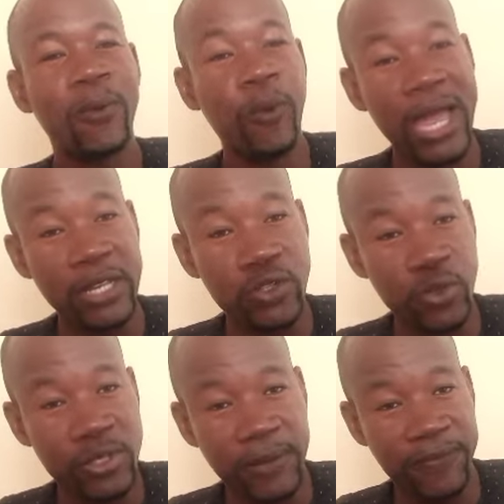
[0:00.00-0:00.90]
We are
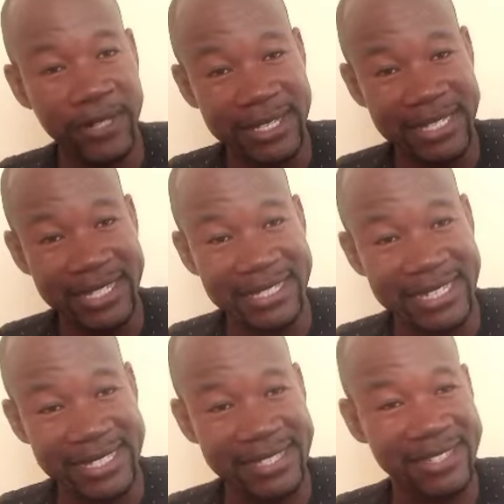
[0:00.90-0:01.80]
dutifully
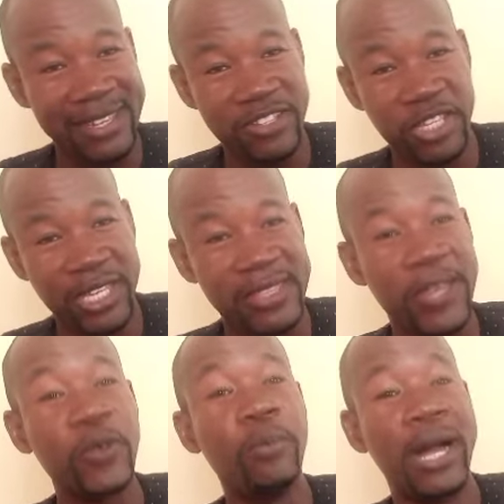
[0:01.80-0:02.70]
dedicated to educate
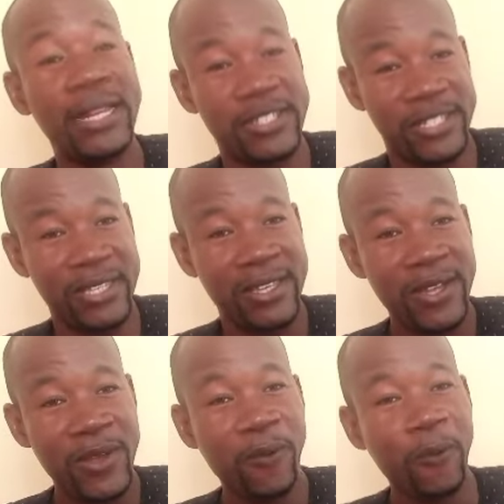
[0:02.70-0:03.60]
the humanity
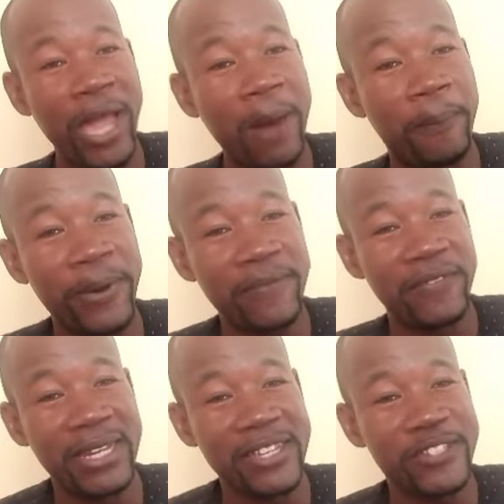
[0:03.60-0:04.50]
we are
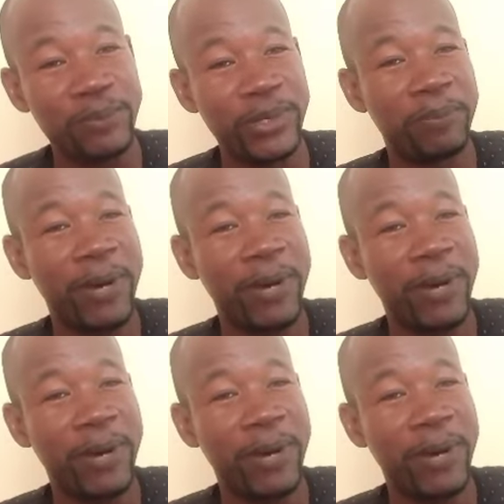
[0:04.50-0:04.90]
privileged to be